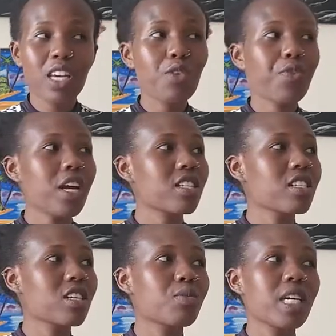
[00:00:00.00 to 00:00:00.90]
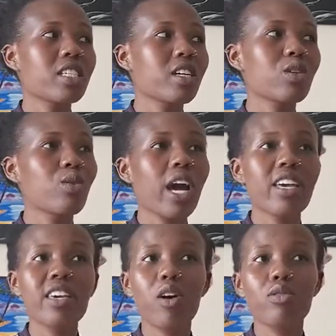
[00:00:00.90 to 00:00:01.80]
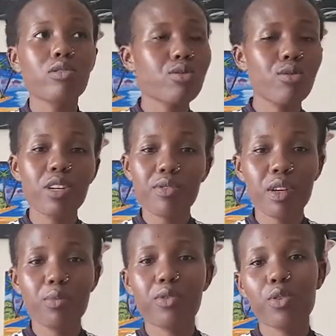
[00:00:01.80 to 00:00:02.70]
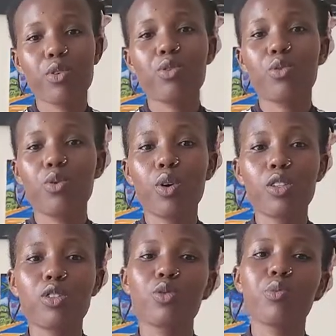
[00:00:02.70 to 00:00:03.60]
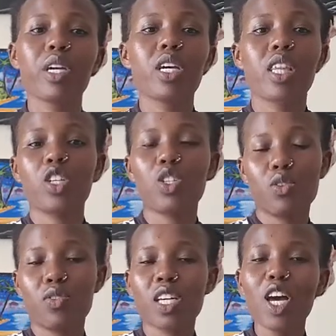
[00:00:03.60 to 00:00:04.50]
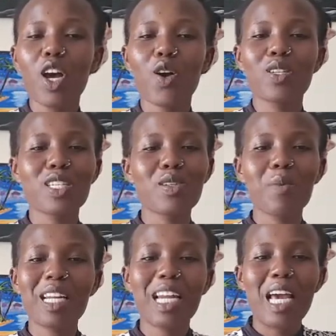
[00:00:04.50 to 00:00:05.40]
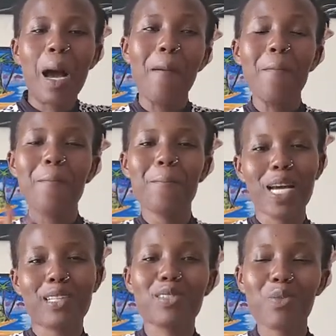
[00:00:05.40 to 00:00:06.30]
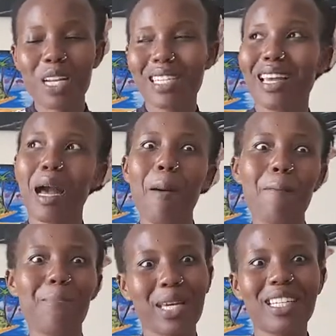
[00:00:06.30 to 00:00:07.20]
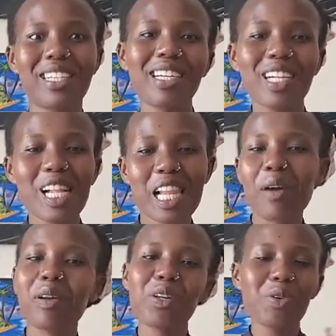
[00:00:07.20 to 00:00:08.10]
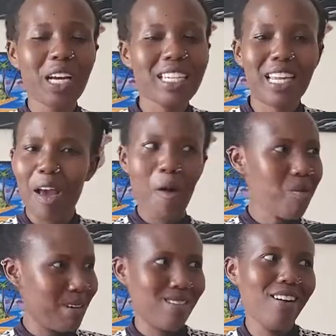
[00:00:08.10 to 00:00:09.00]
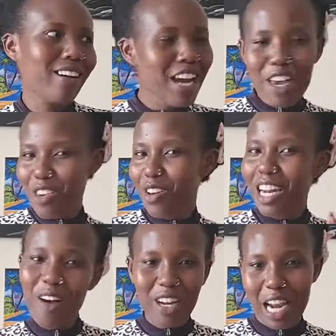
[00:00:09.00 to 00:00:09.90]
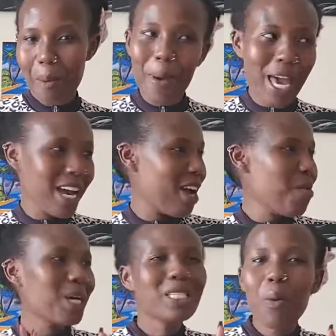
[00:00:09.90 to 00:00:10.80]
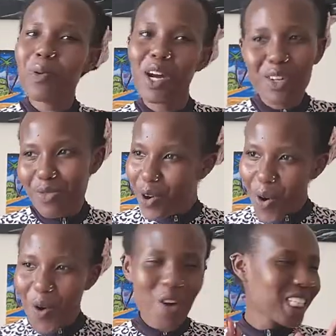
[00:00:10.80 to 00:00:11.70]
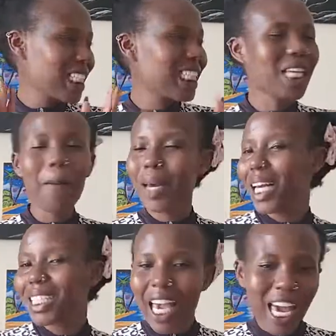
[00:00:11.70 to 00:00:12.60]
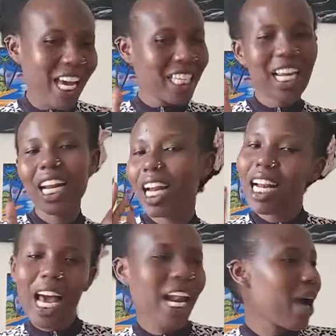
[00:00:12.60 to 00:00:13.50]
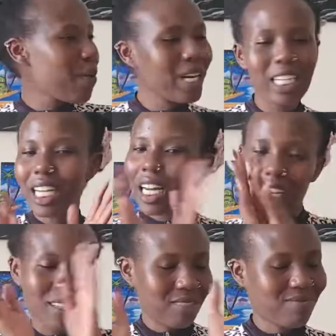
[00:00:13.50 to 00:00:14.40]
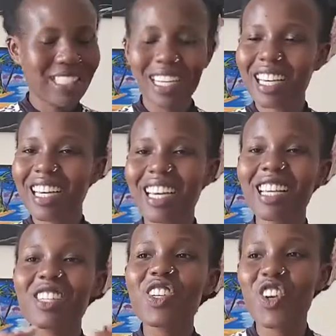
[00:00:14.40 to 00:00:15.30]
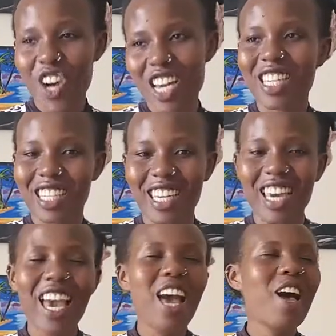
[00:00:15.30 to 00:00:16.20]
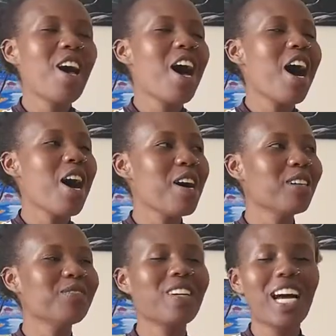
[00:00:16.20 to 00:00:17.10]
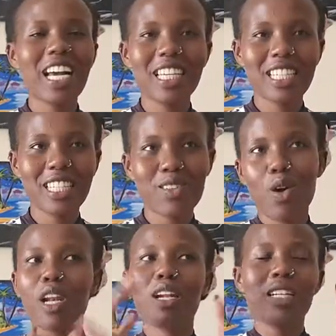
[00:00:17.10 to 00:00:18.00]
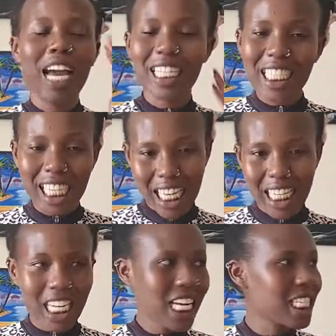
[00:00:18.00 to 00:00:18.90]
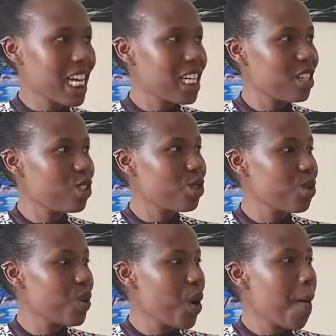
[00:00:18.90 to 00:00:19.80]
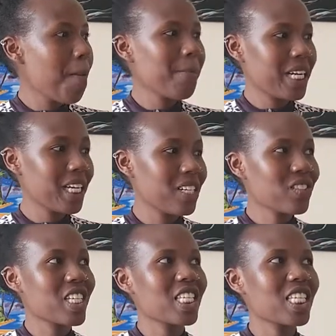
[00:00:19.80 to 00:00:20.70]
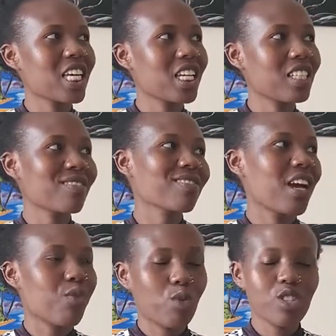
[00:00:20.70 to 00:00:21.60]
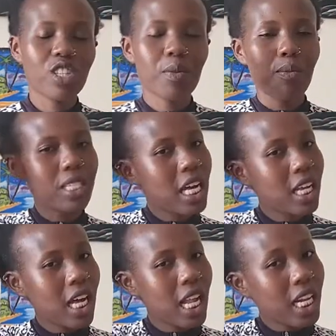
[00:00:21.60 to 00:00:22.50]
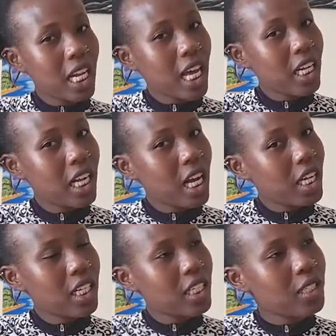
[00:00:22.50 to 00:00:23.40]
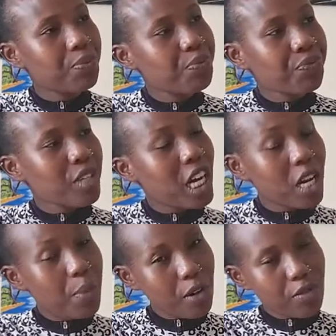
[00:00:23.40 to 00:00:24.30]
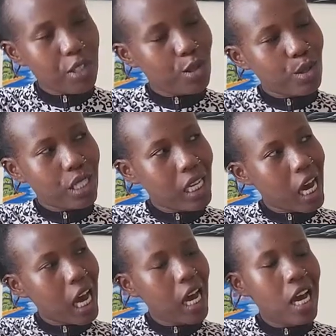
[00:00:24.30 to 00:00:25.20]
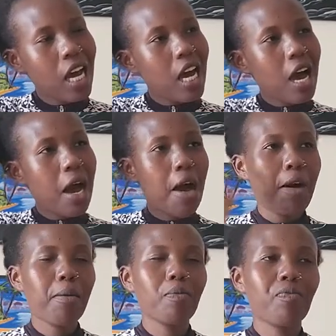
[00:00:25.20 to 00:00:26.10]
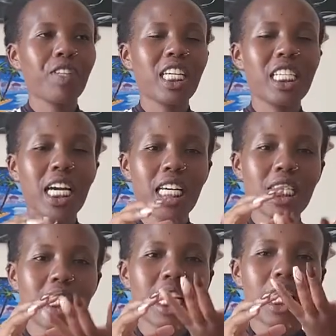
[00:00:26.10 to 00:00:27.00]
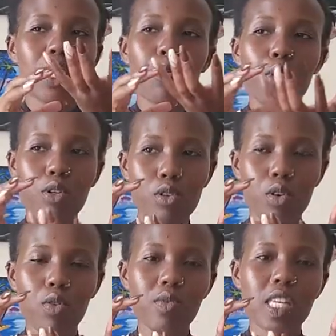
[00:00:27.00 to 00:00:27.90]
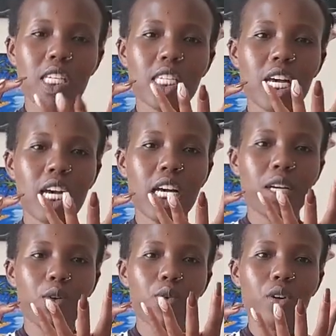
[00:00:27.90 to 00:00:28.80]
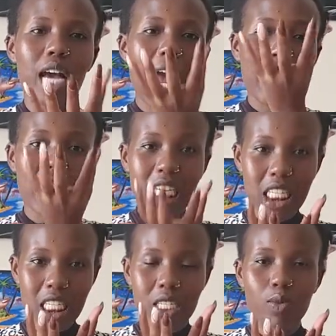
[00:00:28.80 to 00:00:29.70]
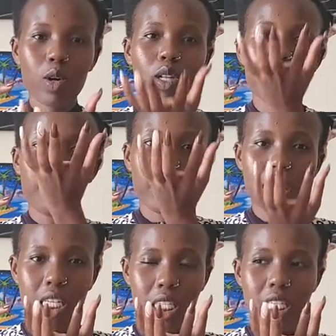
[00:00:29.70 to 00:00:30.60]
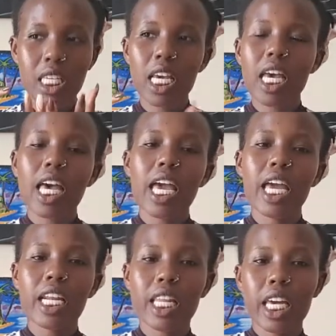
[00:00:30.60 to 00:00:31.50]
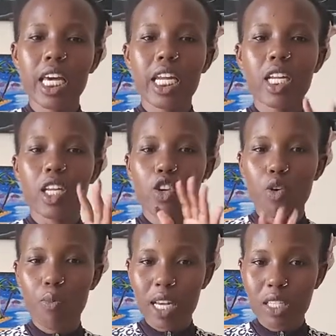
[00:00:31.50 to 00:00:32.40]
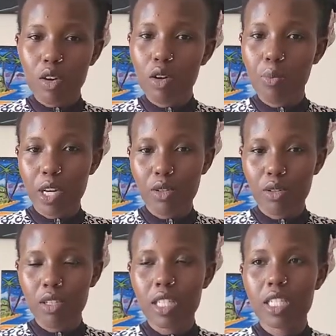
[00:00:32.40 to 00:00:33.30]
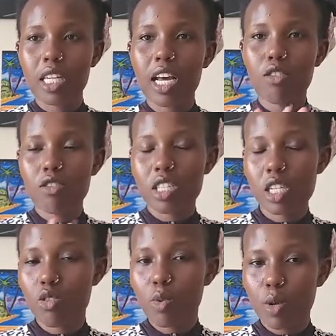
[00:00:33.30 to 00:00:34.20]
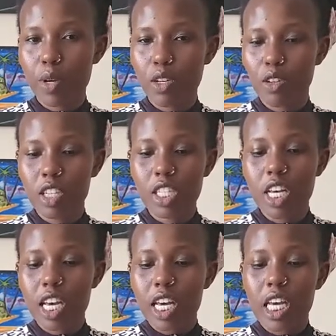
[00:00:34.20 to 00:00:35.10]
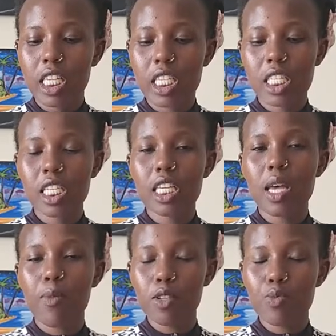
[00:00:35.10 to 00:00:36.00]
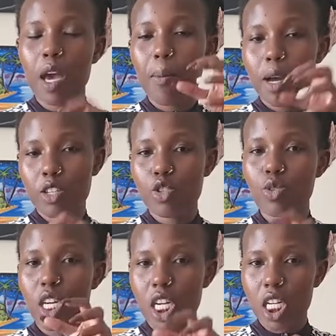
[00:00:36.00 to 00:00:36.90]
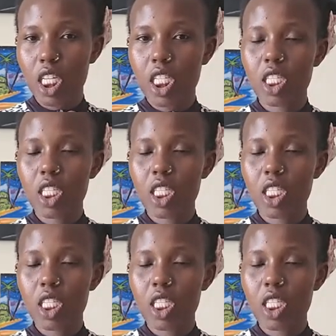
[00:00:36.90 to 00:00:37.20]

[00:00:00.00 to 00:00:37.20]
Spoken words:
In fact, it might take you a year or so even before you want to make the shift. Because it's normally like a milestone. It's like a big deal. Like when you do it, they're like, oh my God, you're now Clippy. We're so proud of you. This is amazing. Da-da-da-da, where did da-da-da. It's crazy. So ideally, a cycling shoe. Mine are downstairs in there. I've washed them, but I'll clip a video here. It has at the bottom. There's a cleat. We call them a cleat. And then your bicycle pedals are not the normal pedals. It's supposed to be a match to the cleat.